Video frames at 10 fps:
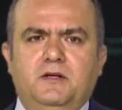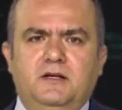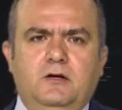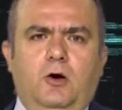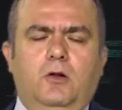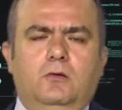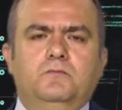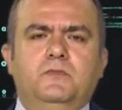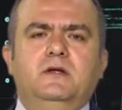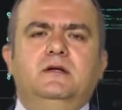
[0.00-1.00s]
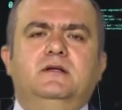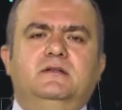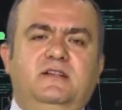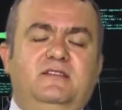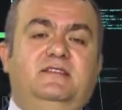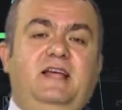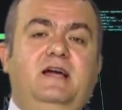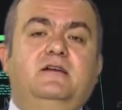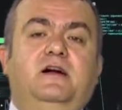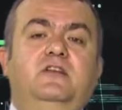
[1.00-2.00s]
In all, this
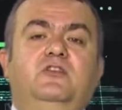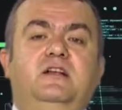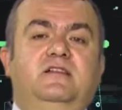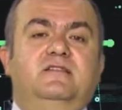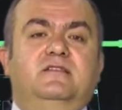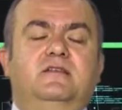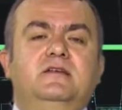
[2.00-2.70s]
TechCrunch list